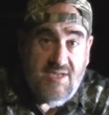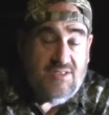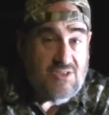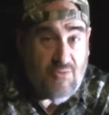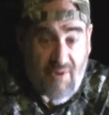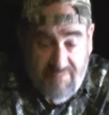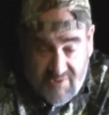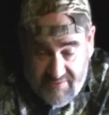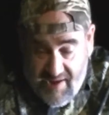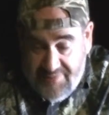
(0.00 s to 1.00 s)
So if I've
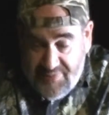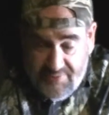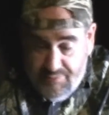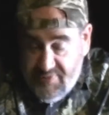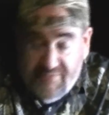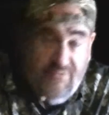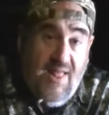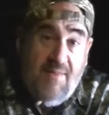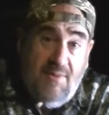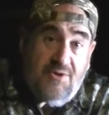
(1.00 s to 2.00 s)
got the
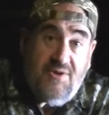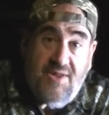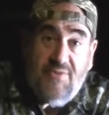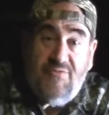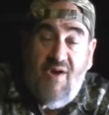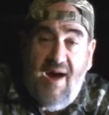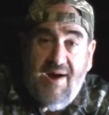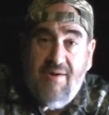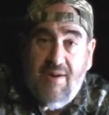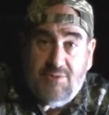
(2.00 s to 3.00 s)
flame underneath the
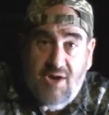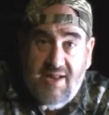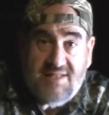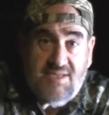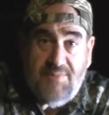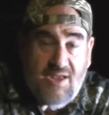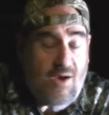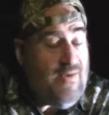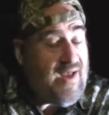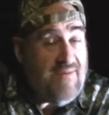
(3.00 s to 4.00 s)
fire and I'm trying to get something
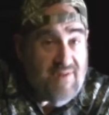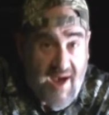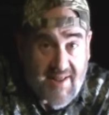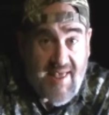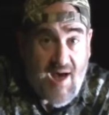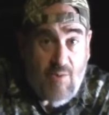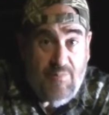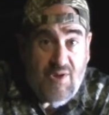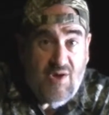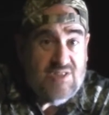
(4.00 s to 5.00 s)
going, I've got to count,
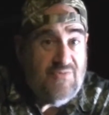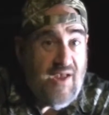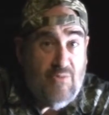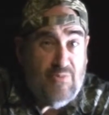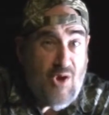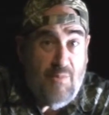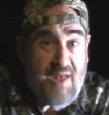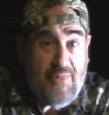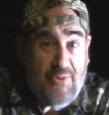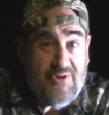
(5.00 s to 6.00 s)
because if I go
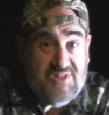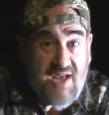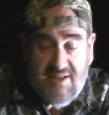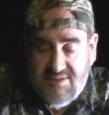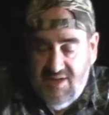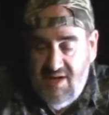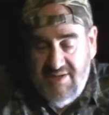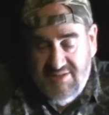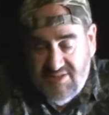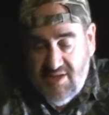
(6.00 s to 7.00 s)
beyond 30 seconds,
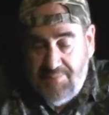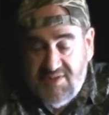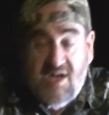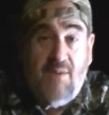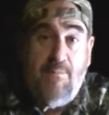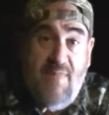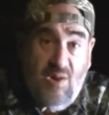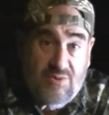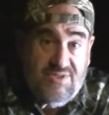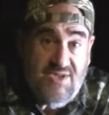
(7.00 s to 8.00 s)
something's going to
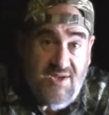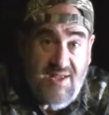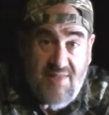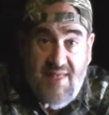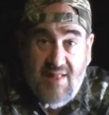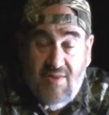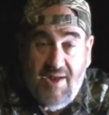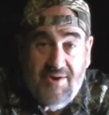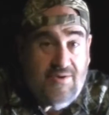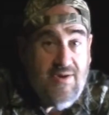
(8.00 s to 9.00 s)
melt in that
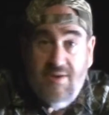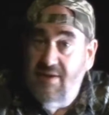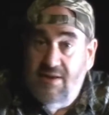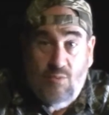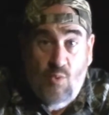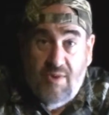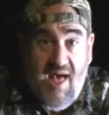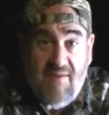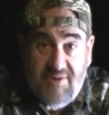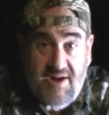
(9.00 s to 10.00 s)
lighter. We won't
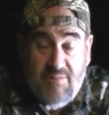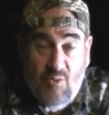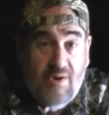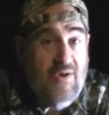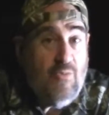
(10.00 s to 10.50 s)
have it anymore.